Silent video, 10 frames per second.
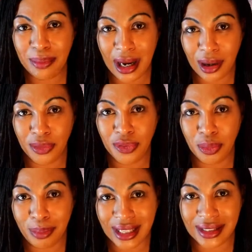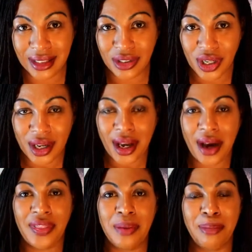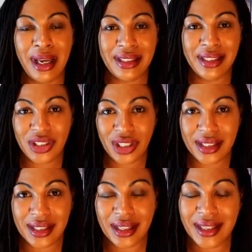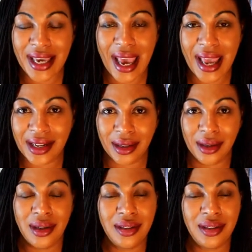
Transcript: powerful message. And the message is, again,